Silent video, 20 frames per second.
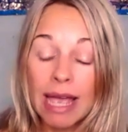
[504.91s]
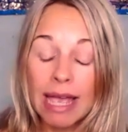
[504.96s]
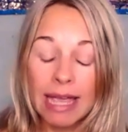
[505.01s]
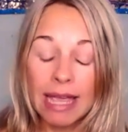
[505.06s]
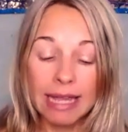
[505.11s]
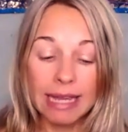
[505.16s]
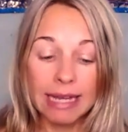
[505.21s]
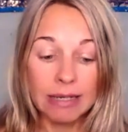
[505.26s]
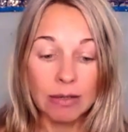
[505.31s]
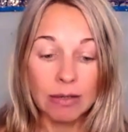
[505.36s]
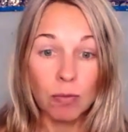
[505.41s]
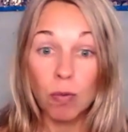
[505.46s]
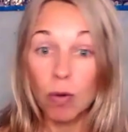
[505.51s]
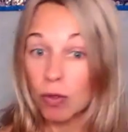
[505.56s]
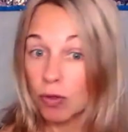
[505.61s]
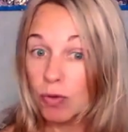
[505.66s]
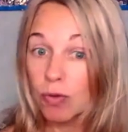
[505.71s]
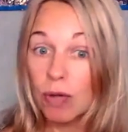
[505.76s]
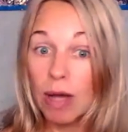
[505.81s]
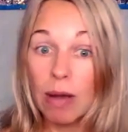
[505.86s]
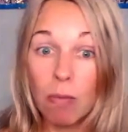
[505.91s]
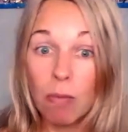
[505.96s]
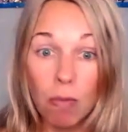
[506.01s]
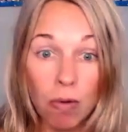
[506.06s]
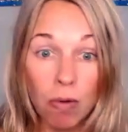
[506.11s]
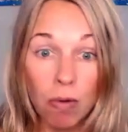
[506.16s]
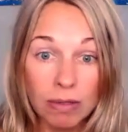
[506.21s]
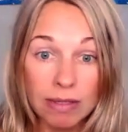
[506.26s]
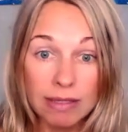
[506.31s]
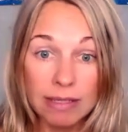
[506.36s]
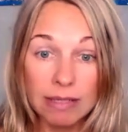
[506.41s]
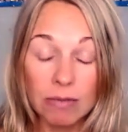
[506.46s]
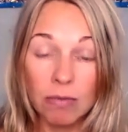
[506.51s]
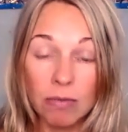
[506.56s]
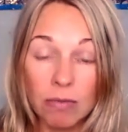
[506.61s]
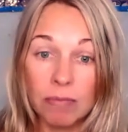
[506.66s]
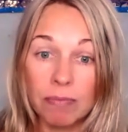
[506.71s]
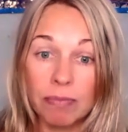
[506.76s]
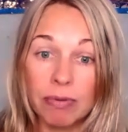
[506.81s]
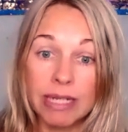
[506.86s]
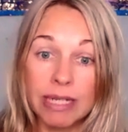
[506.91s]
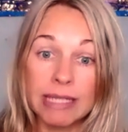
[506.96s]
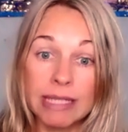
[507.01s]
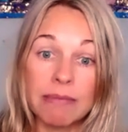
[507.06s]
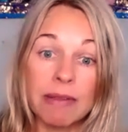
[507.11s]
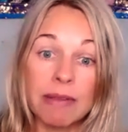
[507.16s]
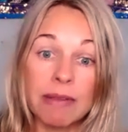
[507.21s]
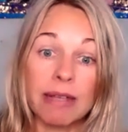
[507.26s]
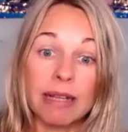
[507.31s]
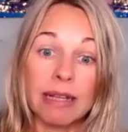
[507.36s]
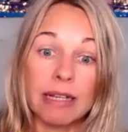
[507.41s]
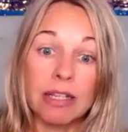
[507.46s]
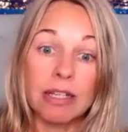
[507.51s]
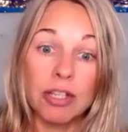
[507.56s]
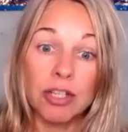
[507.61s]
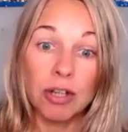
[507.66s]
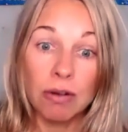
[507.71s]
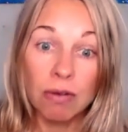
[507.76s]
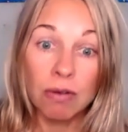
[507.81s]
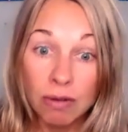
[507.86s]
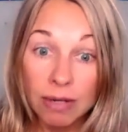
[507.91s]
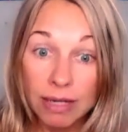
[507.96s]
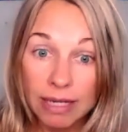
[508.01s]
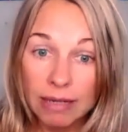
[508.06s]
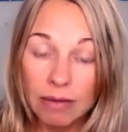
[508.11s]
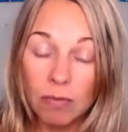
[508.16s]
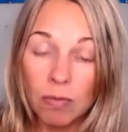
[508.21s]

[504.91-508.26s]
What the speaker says: and what do I want, what brings me really joy,